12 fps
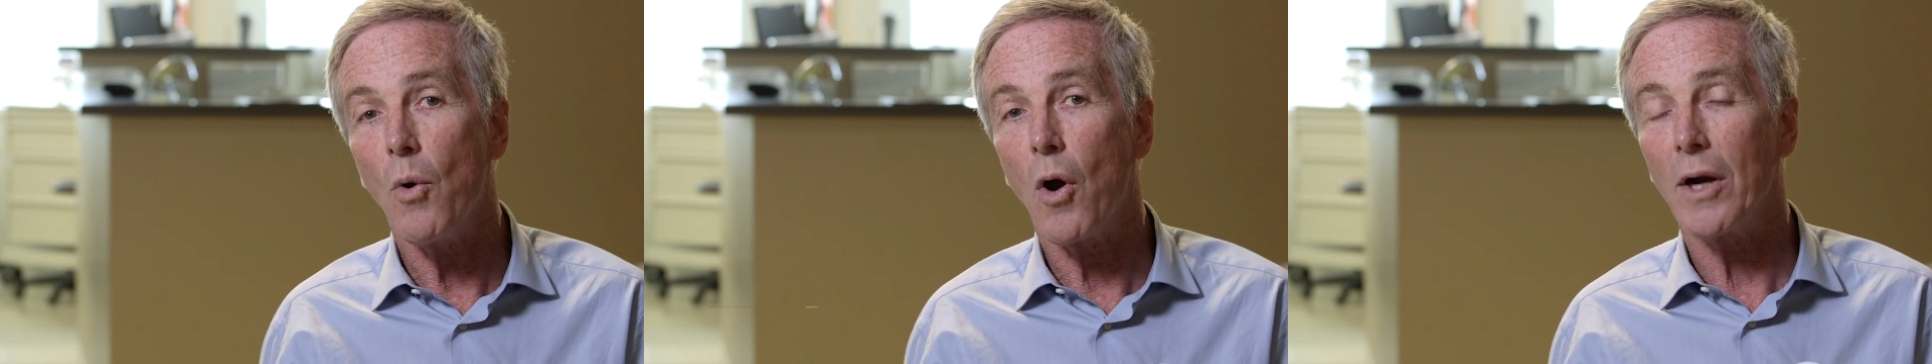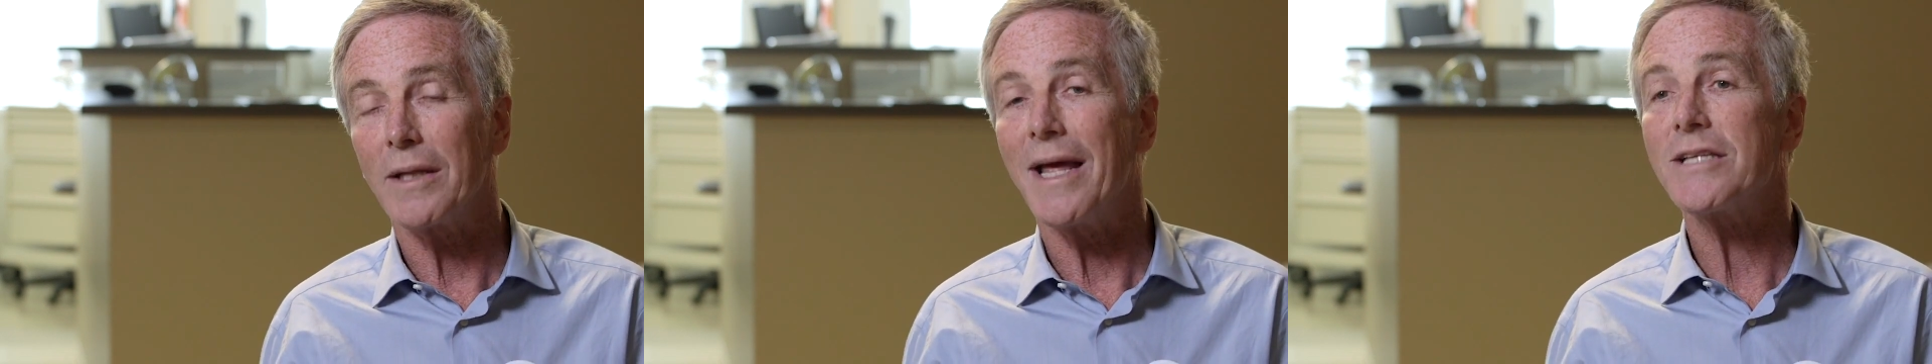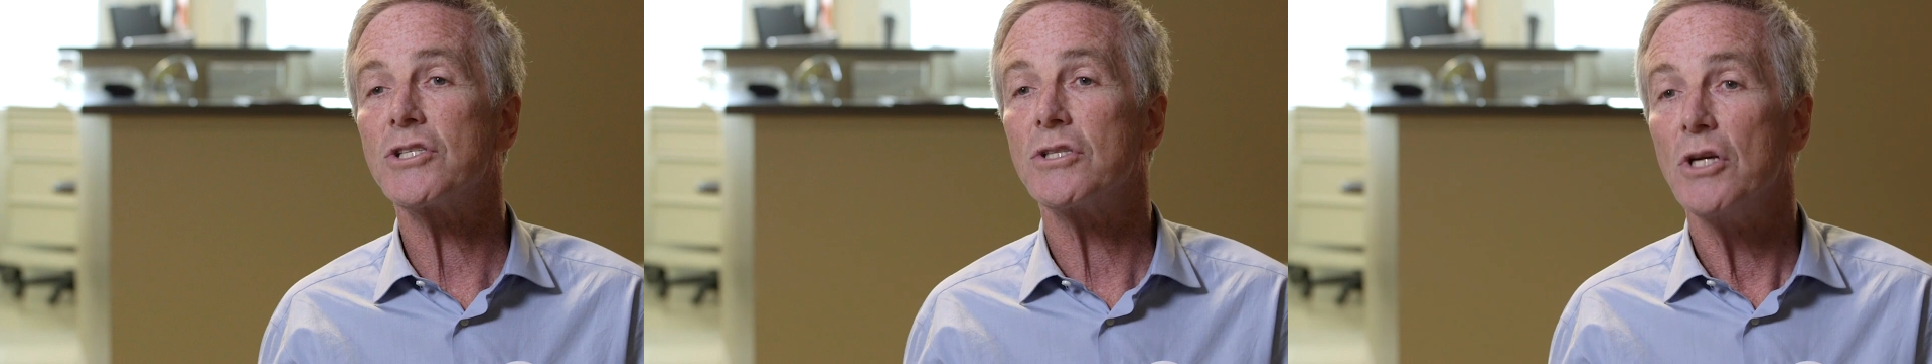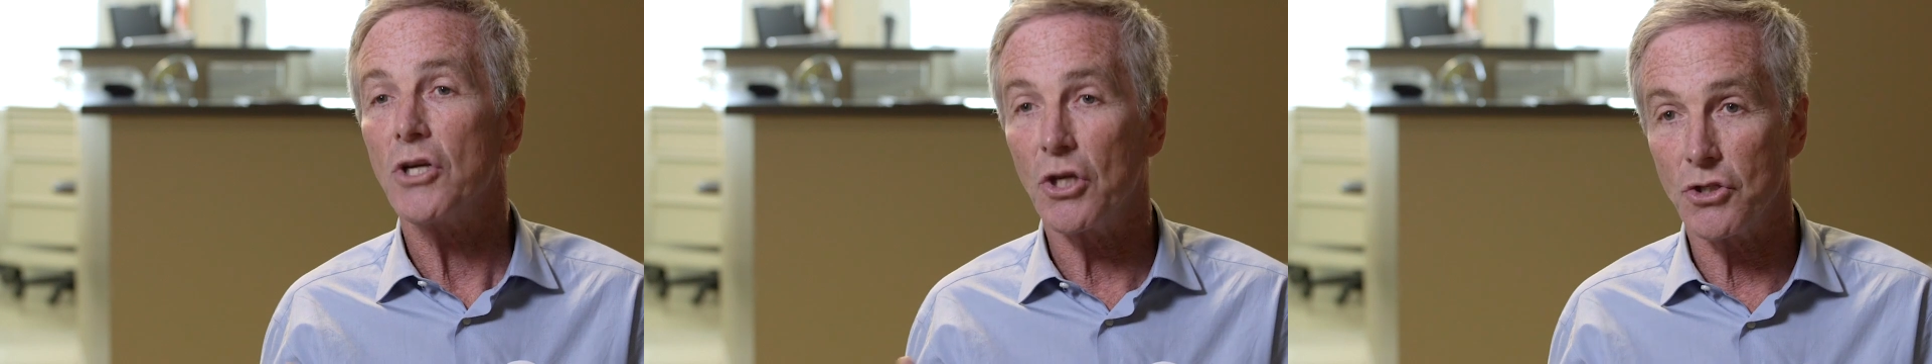less
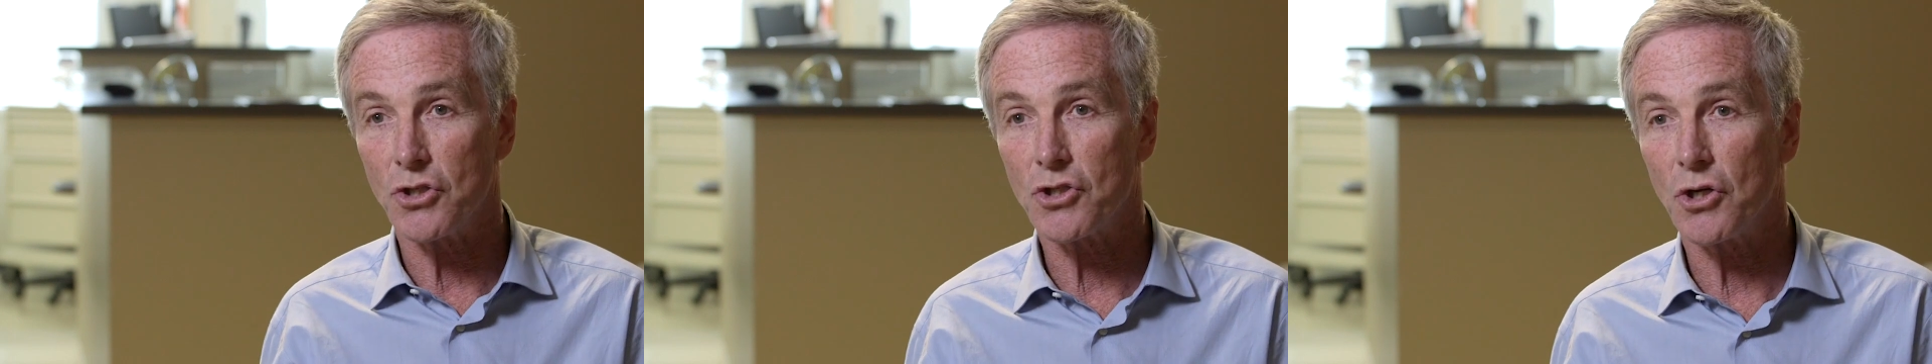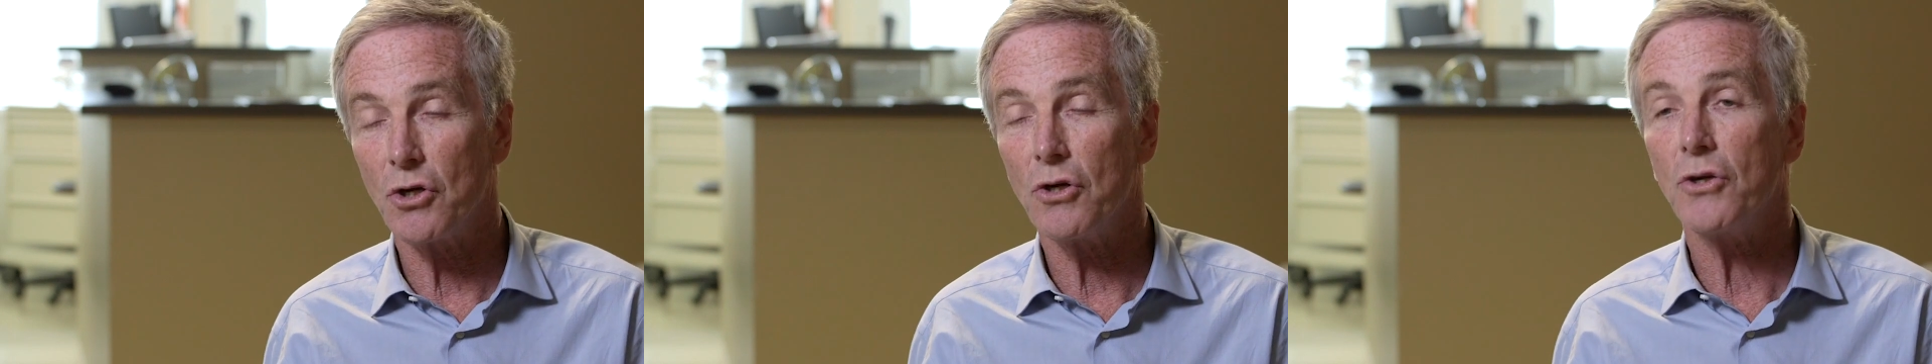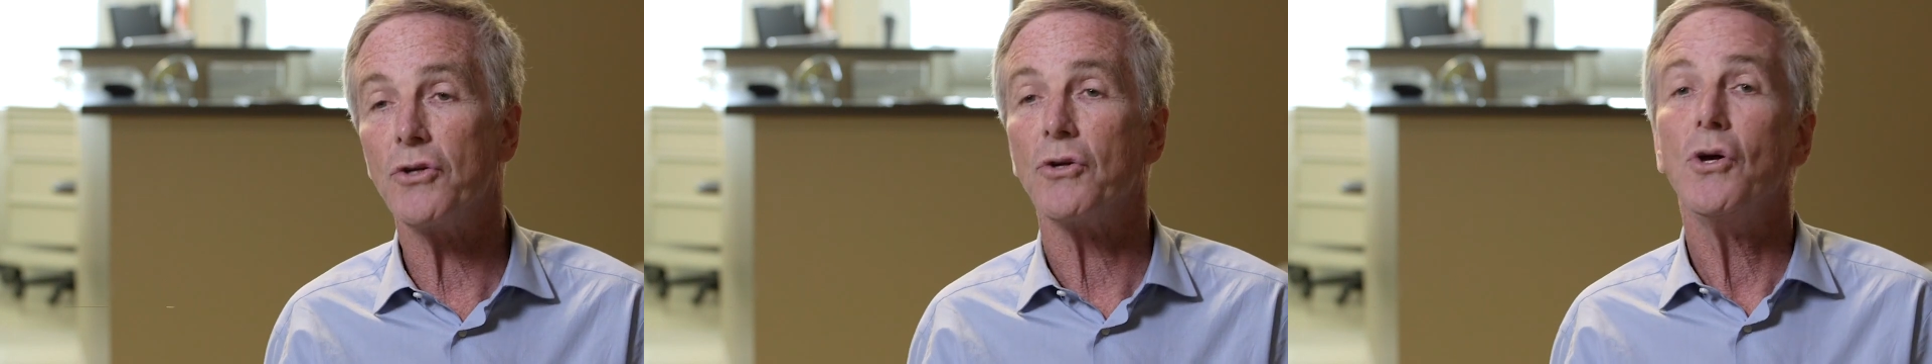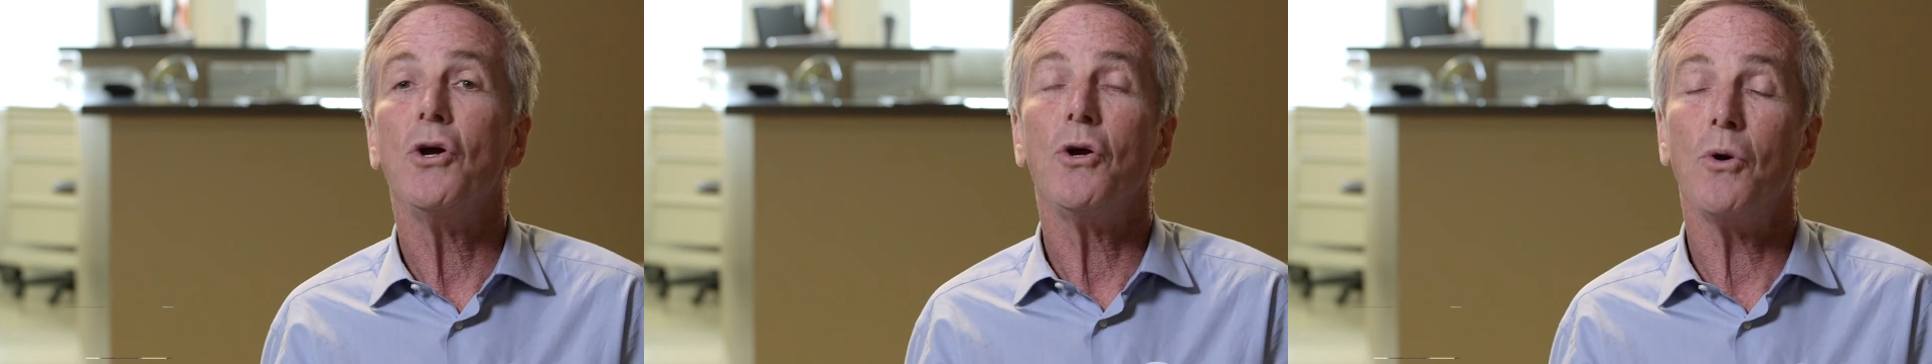concerned,
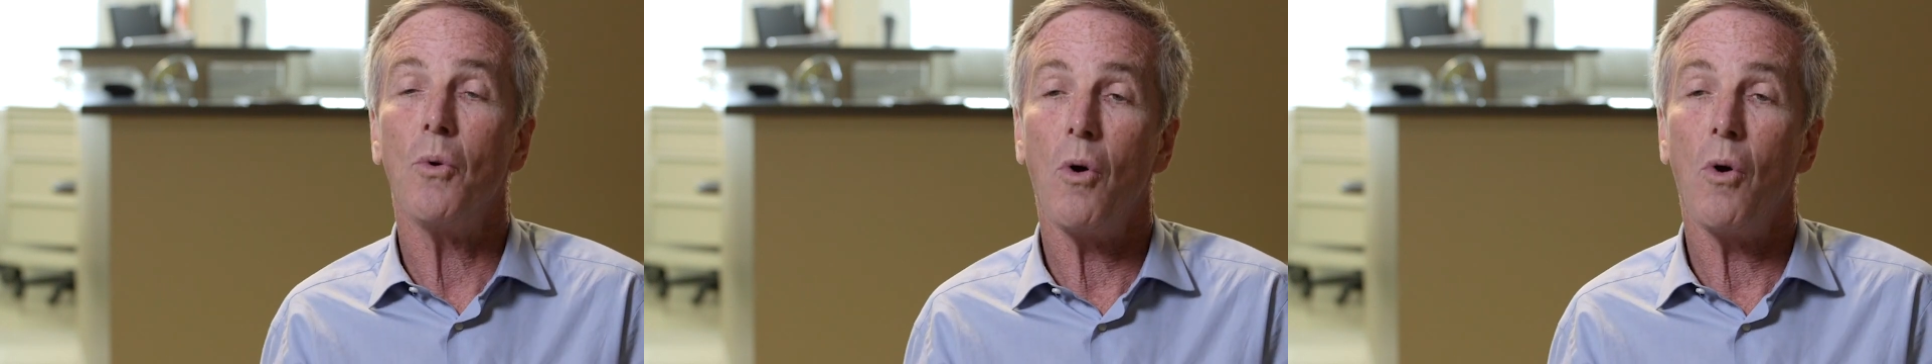who